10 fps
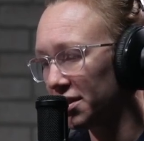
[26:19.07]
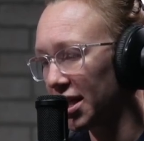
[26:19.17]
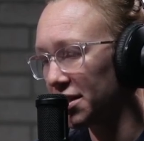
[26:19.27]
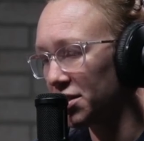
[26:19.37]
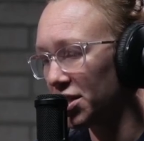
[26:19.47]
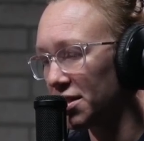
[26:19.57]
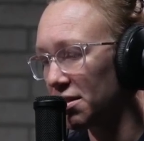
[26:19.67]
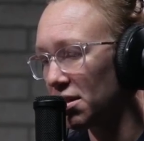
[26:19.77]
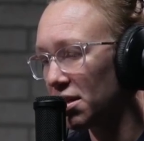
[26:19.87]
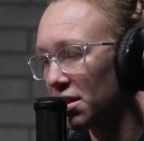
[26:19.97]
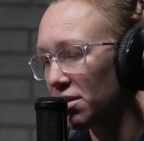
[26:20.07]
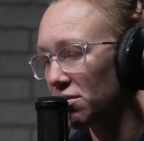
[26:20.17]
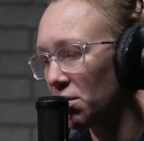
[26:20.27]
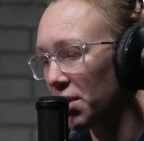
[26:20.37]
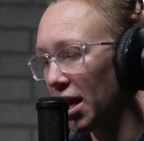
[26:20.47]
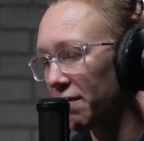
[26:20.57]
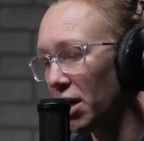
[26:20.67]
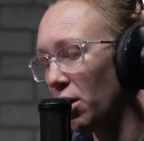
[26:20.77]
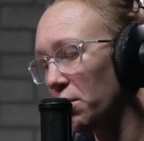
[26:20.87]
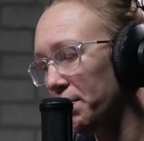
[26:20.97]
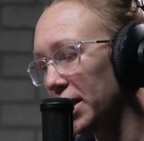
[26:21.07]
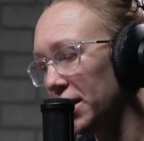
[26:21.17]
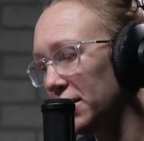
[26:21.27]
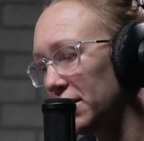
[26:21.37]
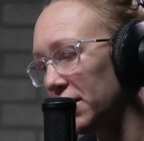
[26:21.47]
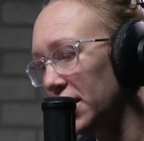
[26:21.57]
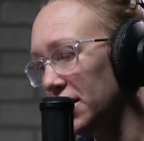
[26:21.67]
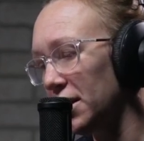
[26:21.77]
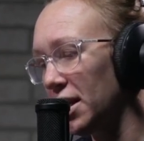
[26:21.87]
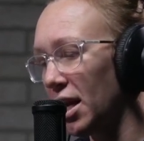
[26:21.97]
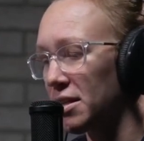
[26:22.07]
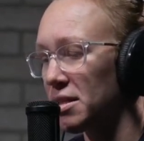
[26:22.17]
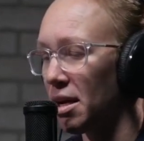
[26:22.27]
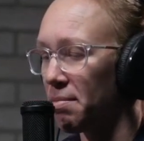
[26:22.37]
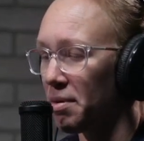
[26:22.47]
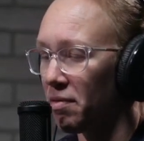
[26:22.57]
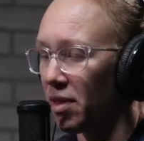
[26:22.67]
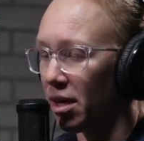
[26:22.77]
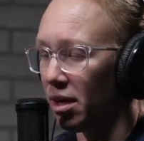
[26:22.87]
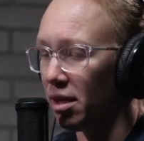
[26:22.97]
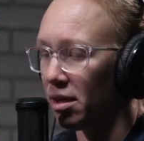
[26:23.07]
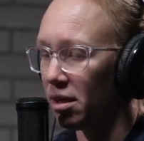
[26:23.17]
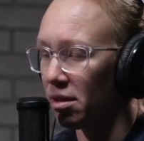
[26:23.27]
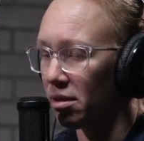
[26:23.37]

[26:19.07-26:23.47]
That's just, so we have the open, and then the next step of the